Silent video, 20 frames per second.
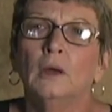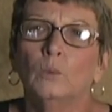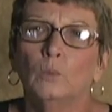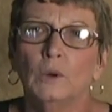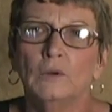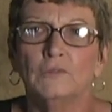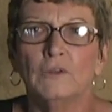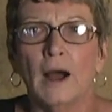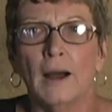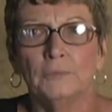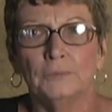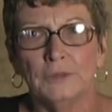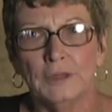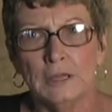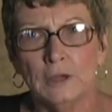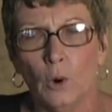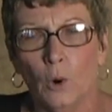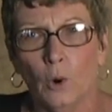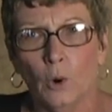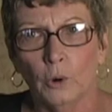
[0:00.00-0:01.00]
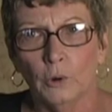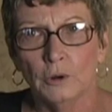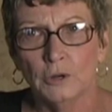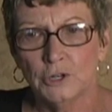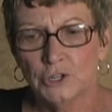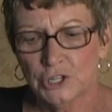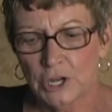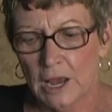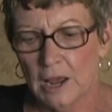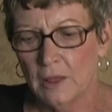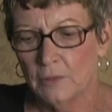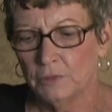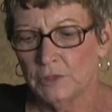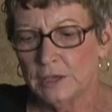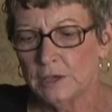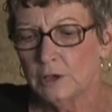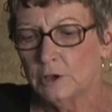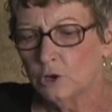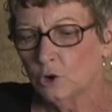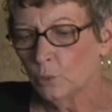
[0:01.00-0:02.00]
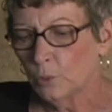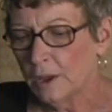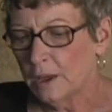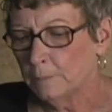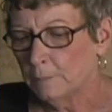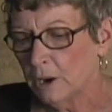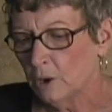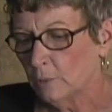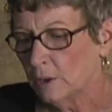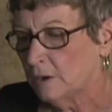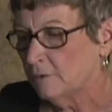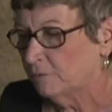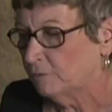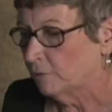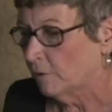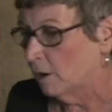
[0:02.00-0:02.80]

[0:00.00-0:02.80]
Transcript: We've got the orange and the cranberry